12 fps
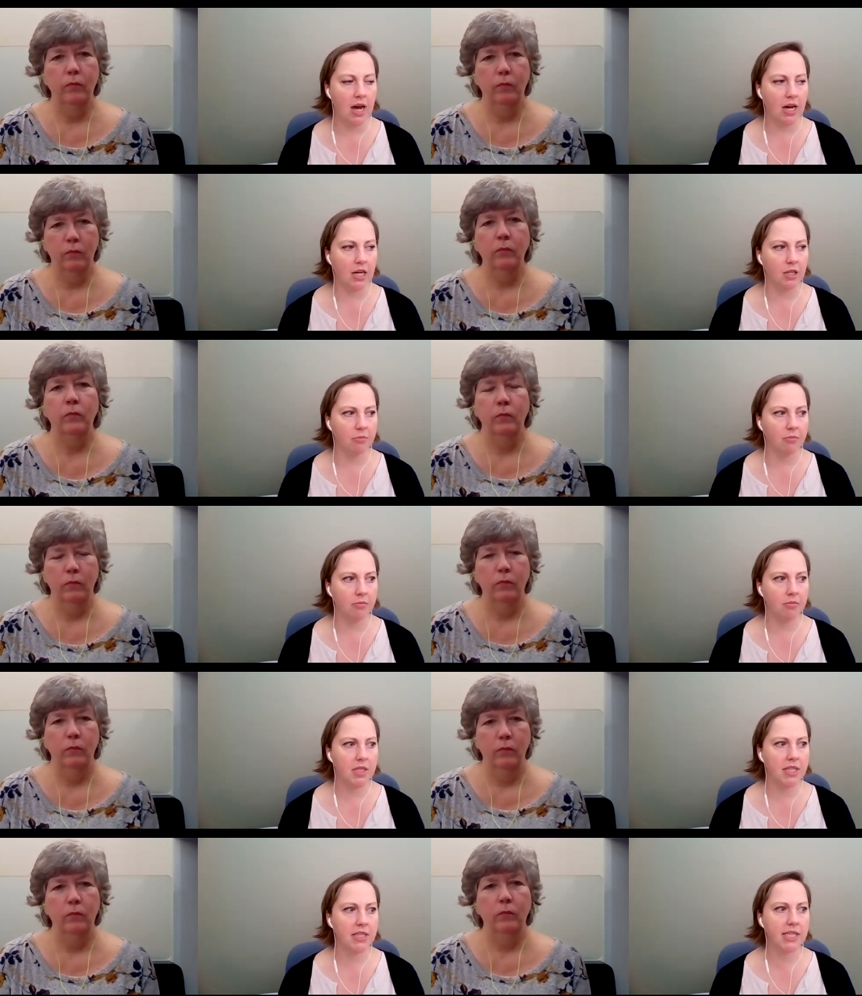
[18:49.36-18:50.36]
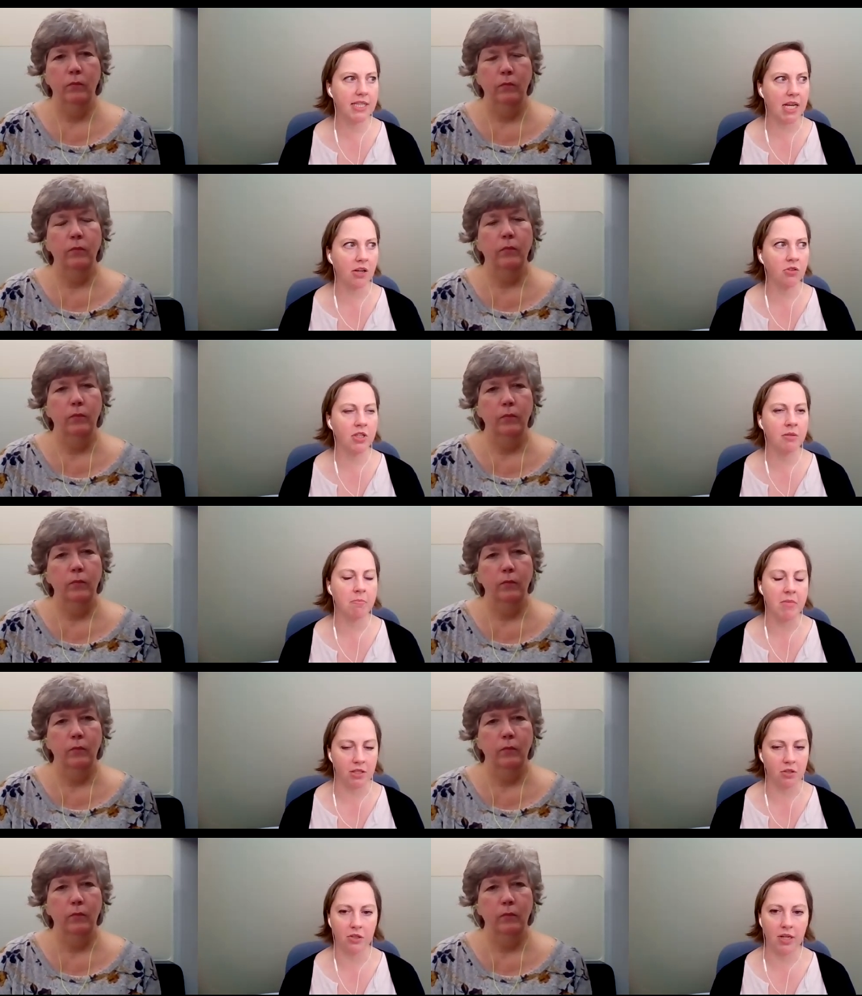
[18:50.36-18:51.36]
Speaker 1: Um, Splendor and
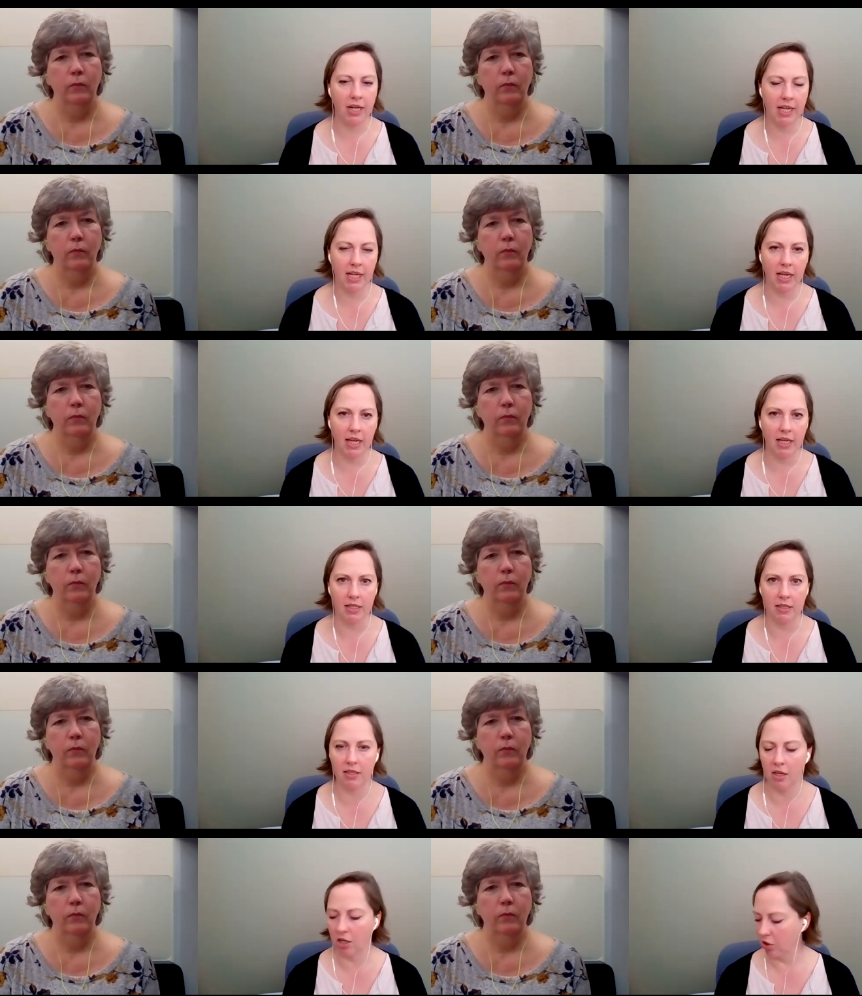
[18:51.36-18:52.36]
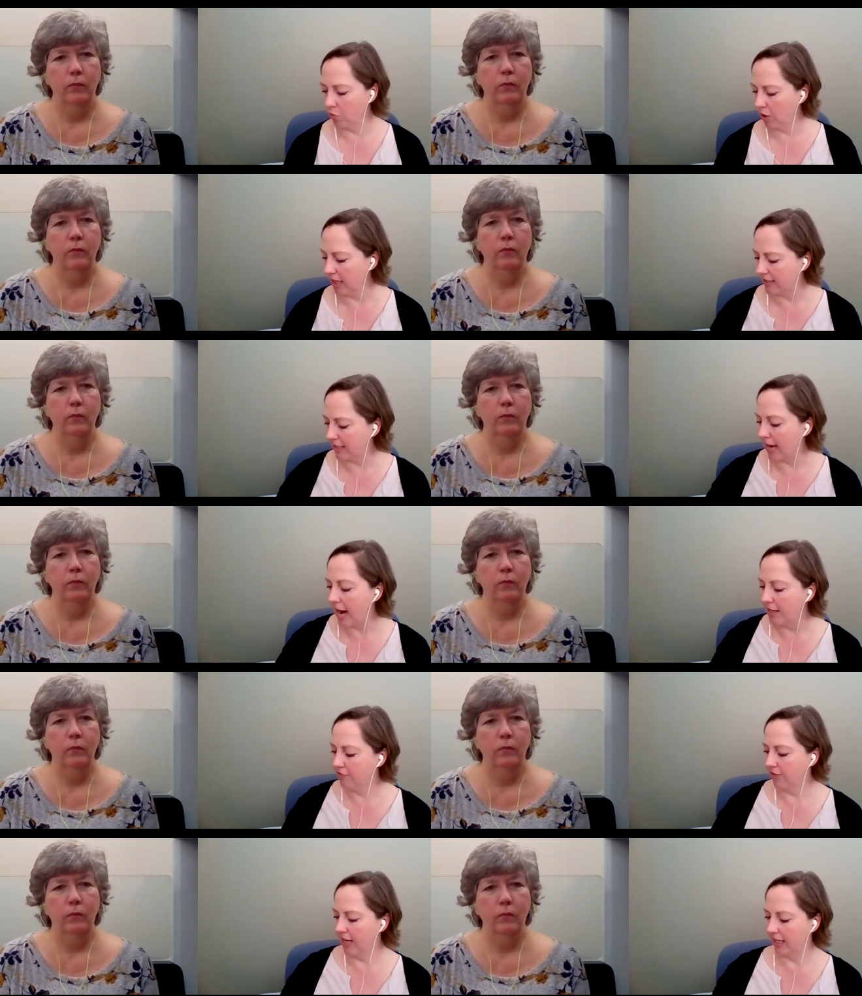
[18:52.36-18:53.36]
Misery is a good one. It's kind
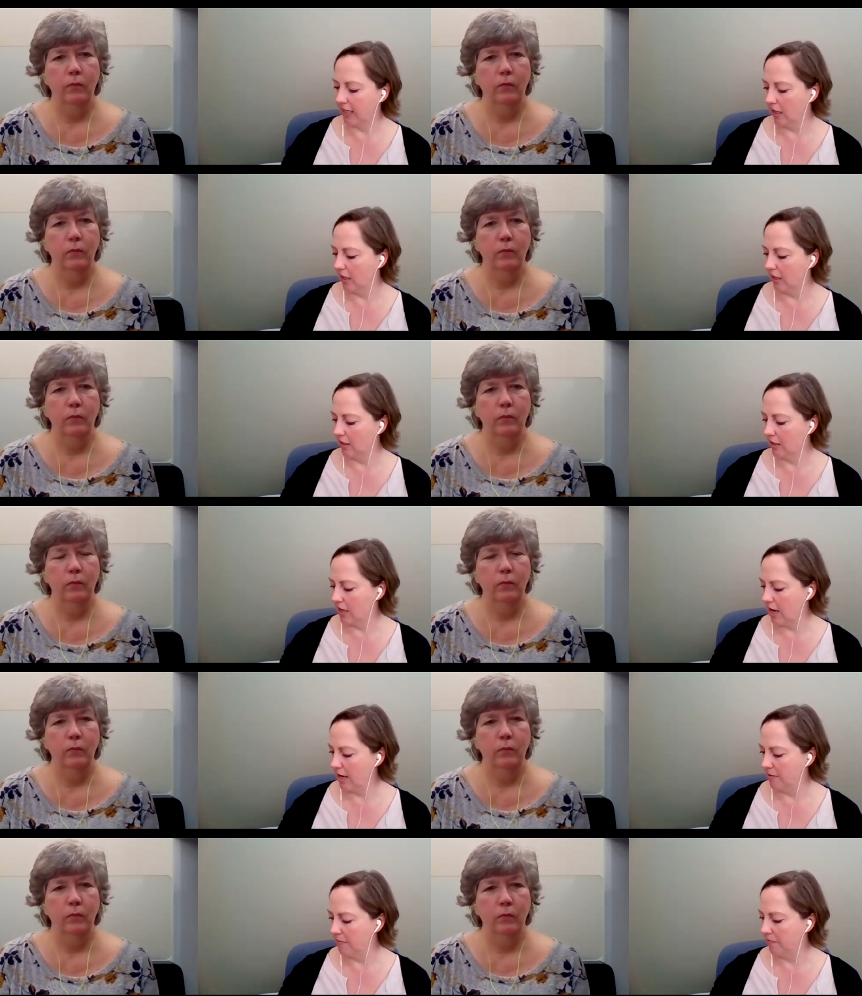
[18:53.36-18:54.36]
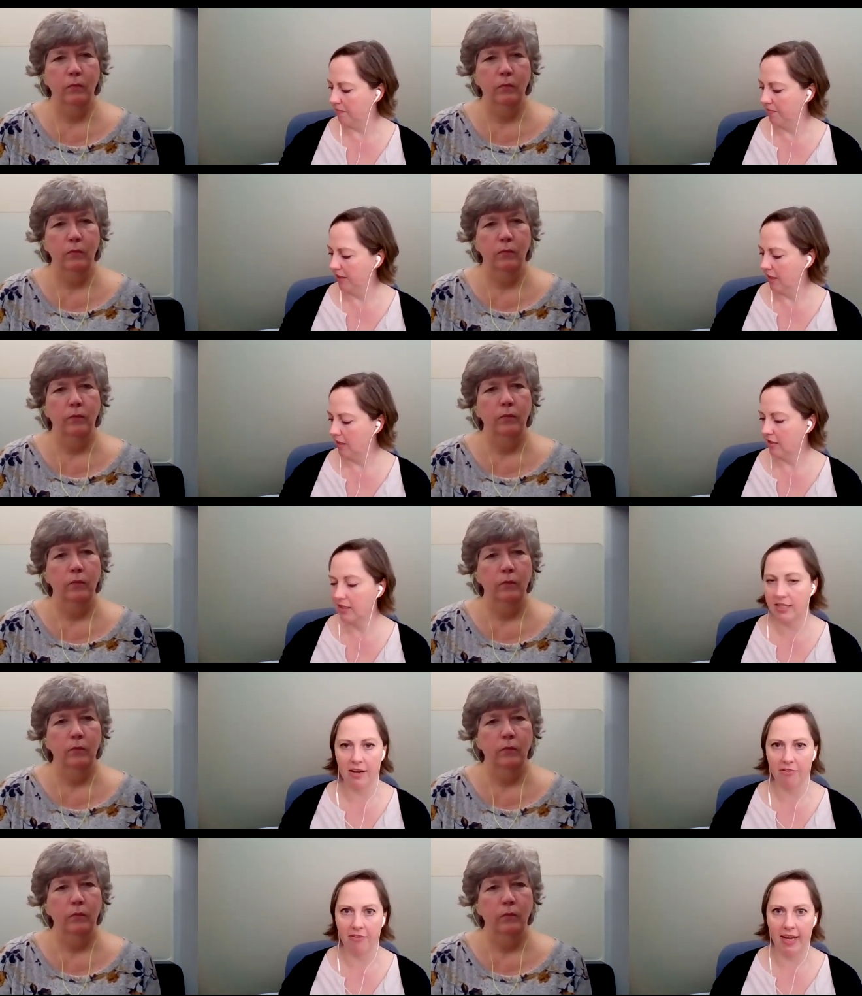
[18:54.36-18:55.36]
of like a um,
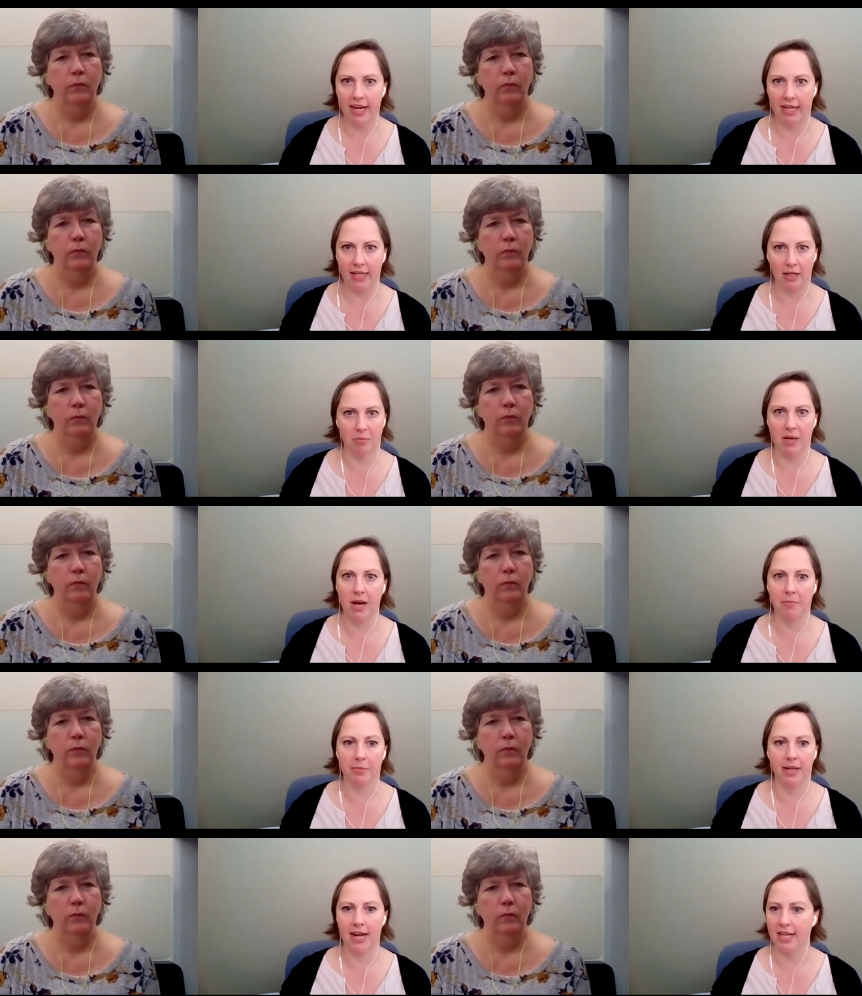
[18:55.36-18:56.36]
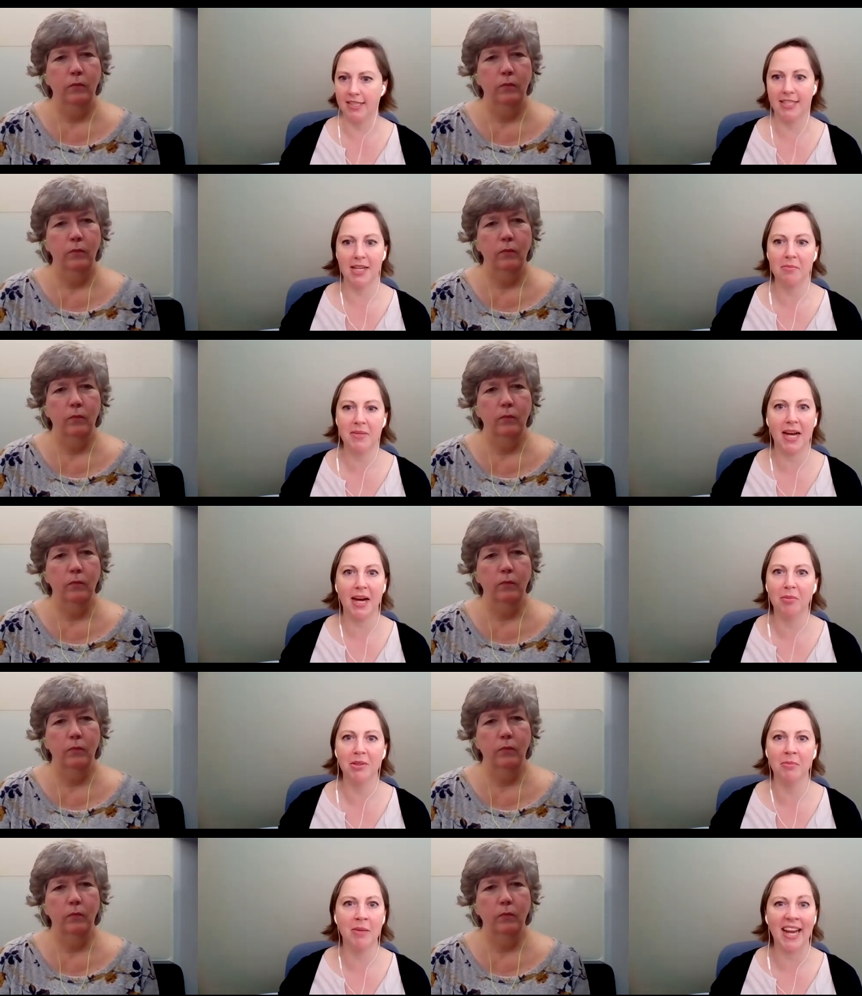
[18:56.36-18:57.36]
sci-fi hip hop concept
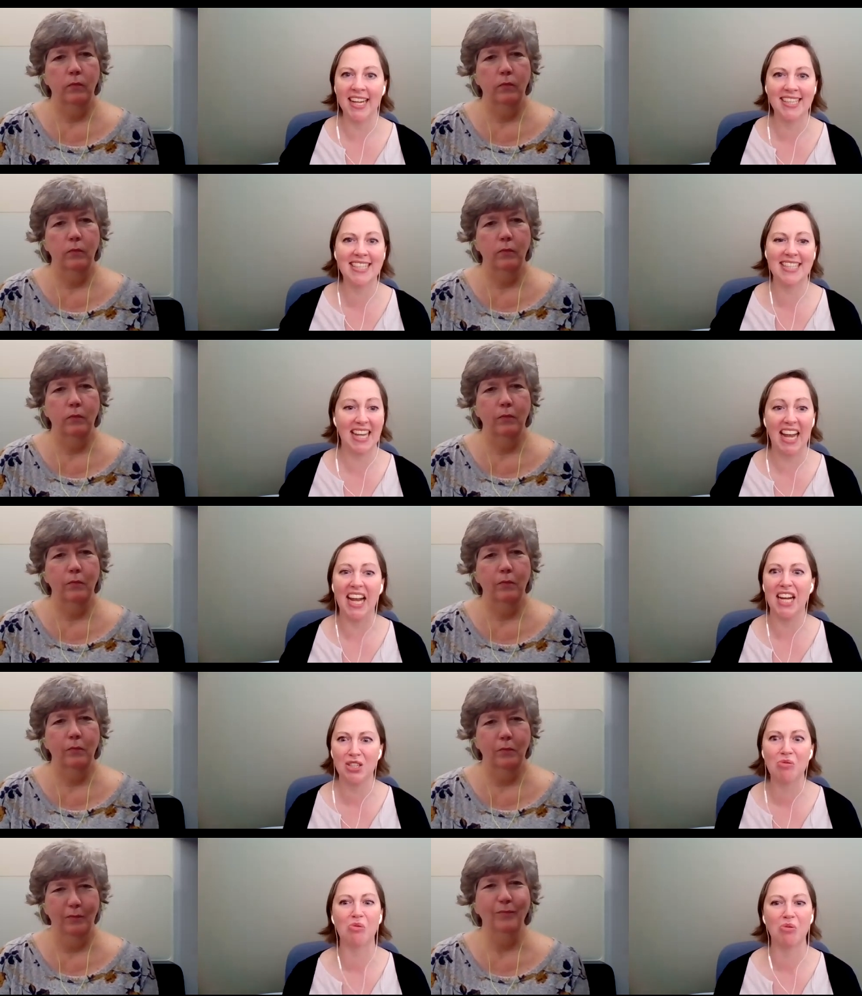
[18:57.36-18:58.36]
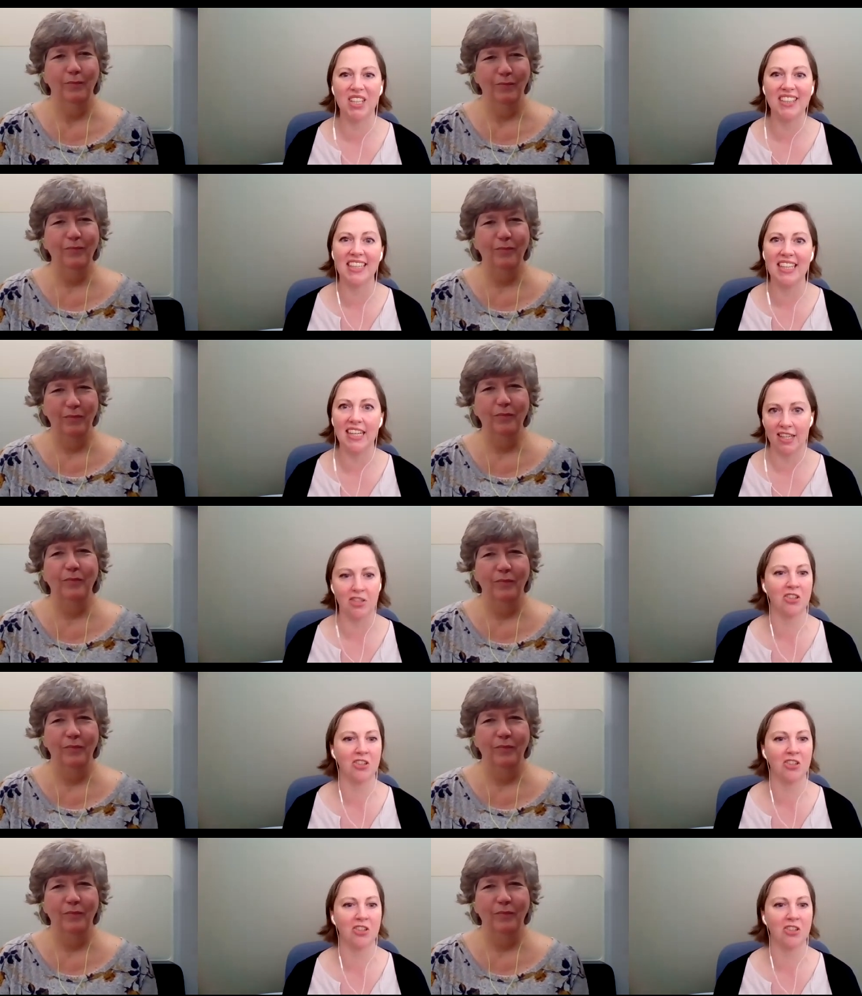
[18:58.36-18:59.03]
album. It's it's really